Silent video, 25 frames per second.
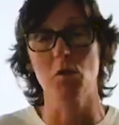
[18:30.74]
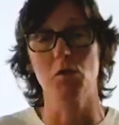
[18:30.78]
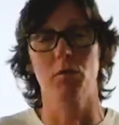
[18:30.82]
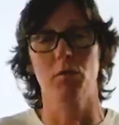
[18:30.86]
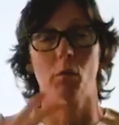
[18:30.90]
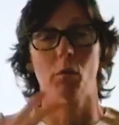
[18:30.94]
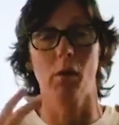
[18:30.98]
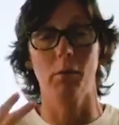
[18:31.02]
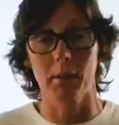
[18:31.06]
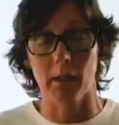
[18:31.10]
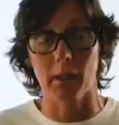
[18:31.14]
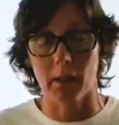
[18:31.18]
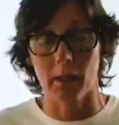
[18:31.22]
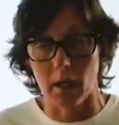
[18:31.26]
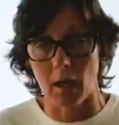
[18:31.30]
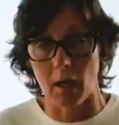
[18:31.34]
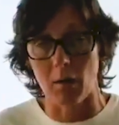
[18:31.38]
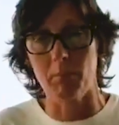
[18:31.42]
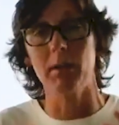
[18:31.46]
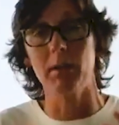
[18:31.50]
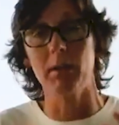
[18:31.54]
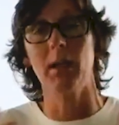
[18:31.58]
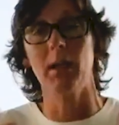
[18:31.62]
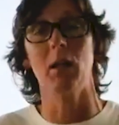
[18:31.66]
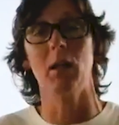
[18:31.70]
formed a
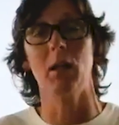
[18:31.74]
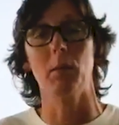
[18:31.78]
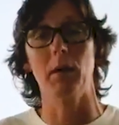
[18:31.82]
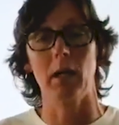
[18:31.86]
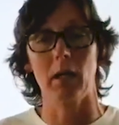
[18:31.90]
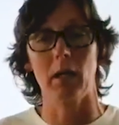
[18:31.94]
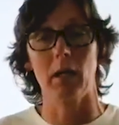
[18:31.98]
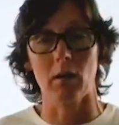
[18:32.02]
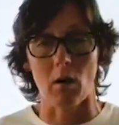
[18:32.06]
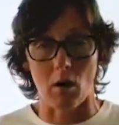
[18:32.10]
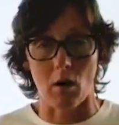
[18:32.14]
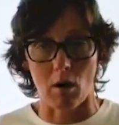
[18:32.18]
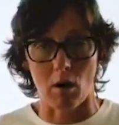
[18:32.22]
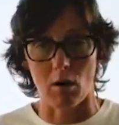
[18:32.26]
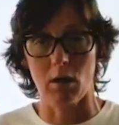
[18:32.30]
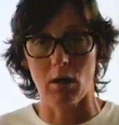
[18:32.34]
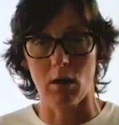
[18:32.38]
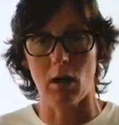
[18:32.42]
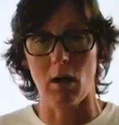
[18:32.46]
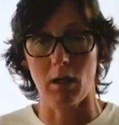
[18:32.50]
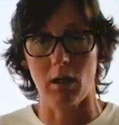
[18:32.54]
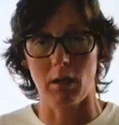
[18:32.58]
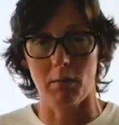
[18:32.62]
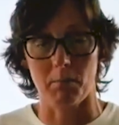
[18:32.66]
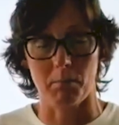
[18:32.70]
company, and then we could have all
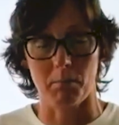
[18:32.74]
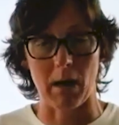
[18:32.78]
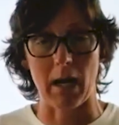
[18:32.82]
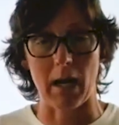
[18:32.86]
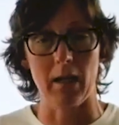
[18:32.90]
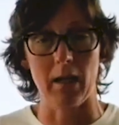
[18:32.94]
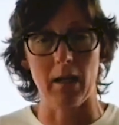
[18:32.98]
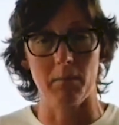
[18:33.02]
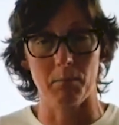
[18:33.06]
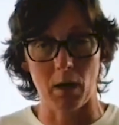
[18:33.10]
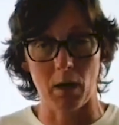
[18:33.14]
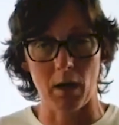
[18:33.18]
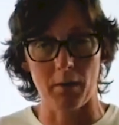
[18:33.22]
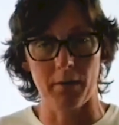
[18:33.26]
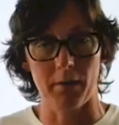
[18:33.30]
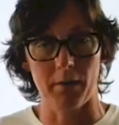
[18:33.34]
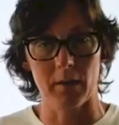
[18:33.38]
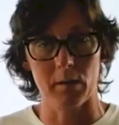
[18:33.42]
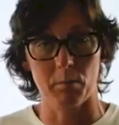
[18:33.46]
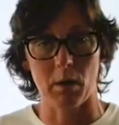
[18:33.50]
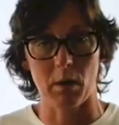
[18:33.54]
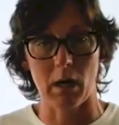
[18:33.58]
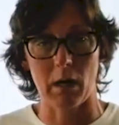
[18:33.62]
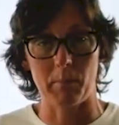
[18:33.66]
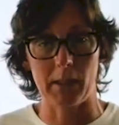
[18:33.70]
gone and bought this
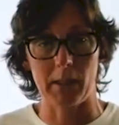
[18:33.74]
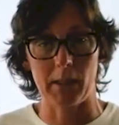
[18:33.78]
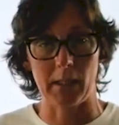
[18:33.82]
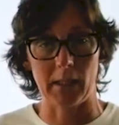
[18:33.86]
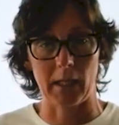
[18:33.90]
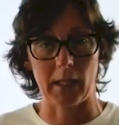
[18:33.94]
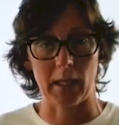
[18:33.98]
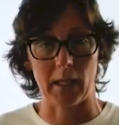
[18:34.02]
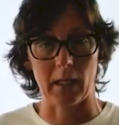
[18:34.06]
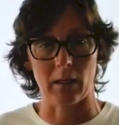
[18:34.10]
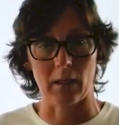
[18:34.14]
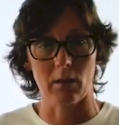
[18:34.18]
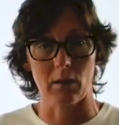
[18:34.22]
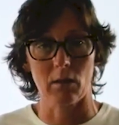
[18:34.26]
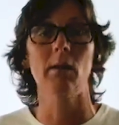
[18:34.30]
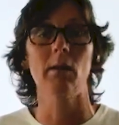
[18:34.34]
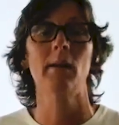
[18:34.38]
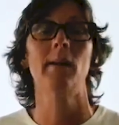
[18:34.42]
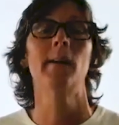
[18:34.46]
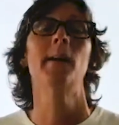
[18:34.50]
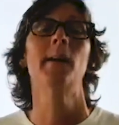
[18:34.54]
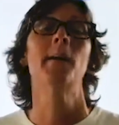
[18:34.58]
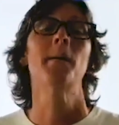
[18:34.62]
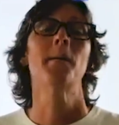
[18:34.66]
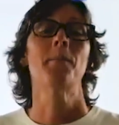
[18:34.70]
property together.
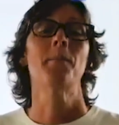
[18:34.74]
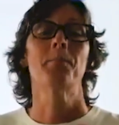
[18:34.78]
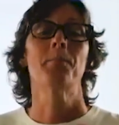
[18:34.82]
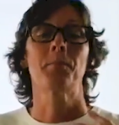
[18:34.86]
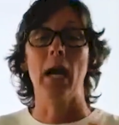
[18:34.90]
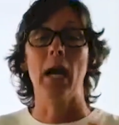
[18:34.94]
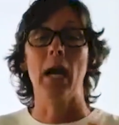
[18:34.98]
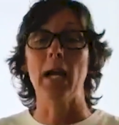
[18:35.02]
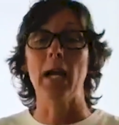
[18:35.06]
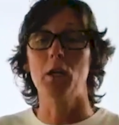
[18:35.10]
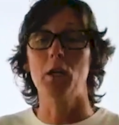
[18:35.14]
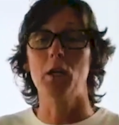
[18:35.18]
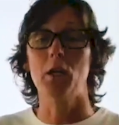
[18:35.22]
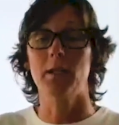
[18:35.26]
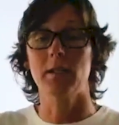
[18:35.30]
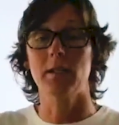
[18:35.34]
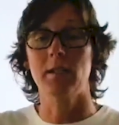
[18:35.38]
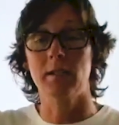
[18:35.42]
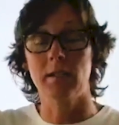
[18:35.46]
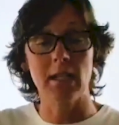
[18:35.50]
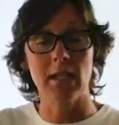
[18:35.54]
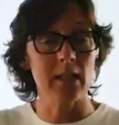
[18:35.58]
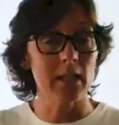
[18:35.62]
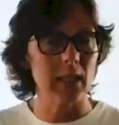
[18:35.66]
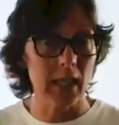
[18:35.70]
I could have
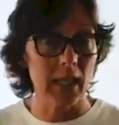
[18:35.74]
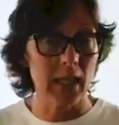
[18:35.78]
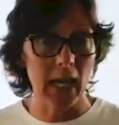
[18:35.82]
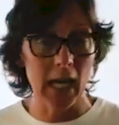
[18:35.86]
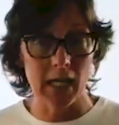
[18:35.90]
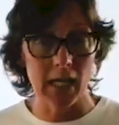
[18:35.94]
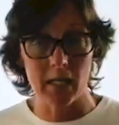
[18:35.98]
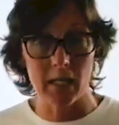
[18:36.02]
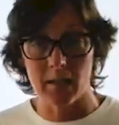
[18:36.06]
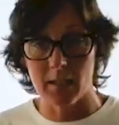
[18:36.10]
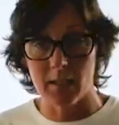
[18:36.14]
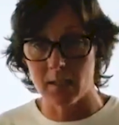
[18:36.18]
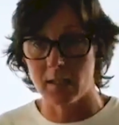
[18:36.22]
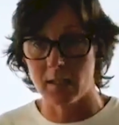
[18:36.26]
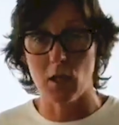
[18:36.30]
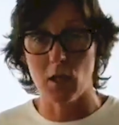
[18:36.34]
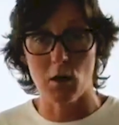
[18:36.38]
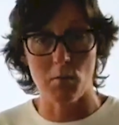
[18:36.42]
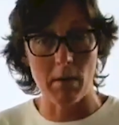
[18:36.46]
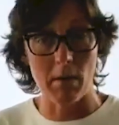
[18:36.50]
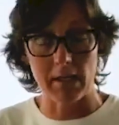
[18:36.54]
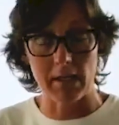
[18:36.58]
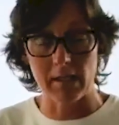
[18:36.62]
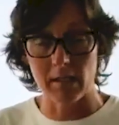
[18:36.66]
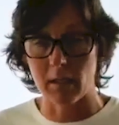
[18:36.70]
syndicated the deal
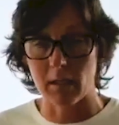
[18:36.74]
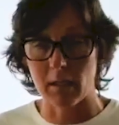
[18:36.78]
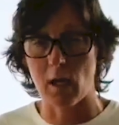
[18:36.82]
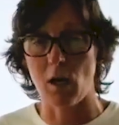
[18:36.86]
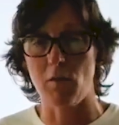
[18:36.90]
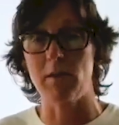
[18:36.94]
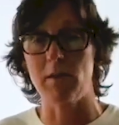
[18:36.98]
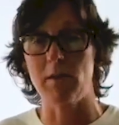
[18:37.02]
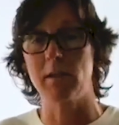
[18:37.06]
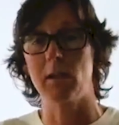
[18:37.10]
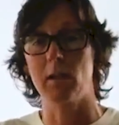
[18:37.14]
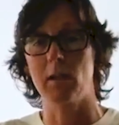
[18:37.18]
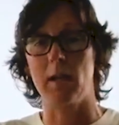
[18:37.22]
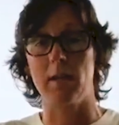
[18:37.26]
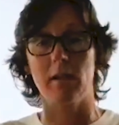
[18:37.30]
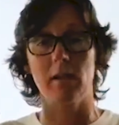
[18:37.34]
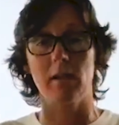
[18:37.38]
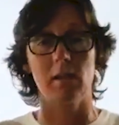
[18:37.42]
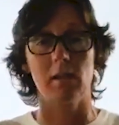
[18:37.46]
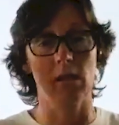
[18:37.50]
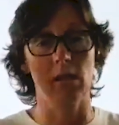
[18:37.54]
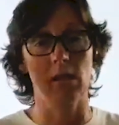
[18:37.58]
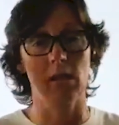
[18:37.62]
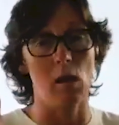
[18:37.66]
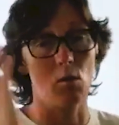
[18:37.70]
myself and said, okay, this
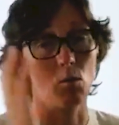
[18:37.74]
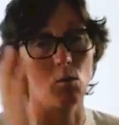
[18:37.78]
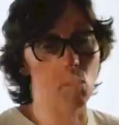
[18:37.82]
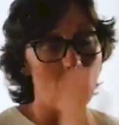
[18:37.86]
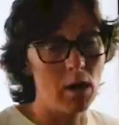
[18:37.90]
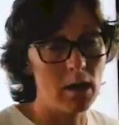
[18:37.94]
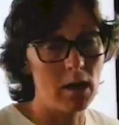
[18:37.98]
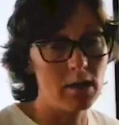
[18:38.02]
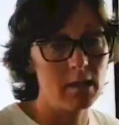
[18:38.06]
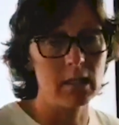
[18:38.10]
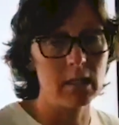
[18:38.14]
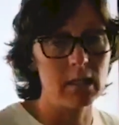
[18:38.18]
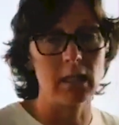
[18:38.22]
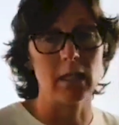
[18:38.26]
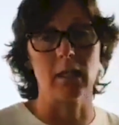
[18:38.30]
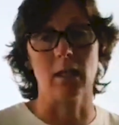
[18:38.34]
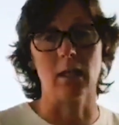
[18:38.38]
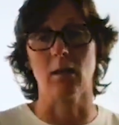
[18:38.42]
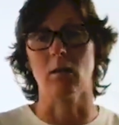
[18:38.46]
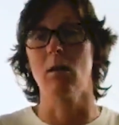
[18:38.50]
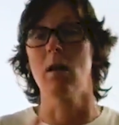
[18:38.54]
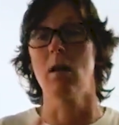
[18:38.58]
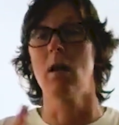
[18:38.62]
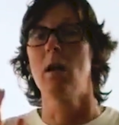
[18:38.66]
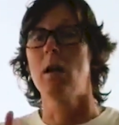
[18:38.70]
is that one
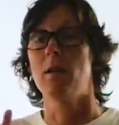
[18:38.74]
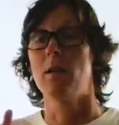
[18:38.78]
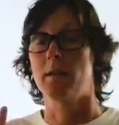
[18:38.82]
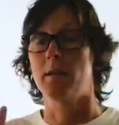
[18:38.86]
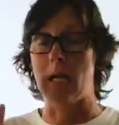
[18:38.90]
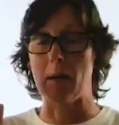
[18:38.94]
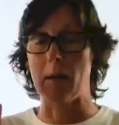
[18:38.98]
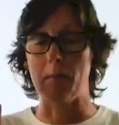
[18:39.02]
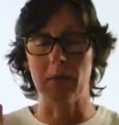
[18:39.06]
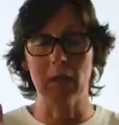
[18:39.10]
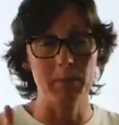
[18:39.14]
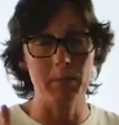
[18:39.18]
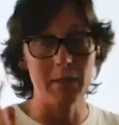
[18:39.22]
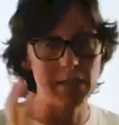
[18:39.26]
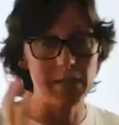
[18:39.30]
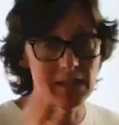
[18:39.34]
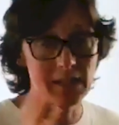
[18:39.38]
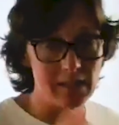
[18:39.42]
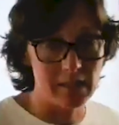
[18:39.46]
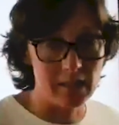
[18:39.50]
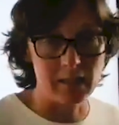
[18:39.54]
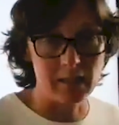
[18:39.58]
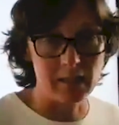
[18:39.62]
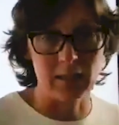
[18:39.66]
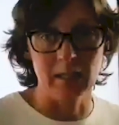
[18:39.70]
deal that I'm going to be
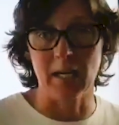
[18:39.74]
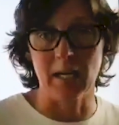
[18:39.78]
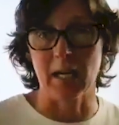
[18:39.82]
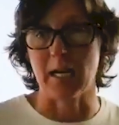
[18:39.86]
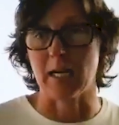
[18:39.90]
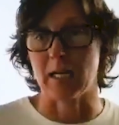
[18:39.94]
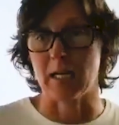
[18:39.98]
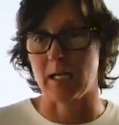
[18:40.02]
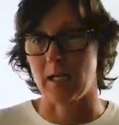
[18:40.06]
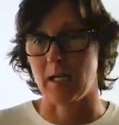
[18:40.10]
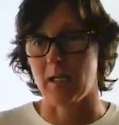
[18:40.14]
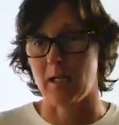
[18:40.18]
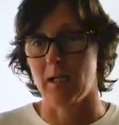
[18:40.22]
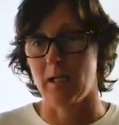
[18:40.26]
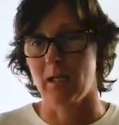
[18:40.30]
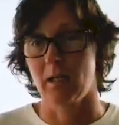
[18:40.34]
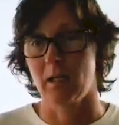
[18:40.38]
syndicating,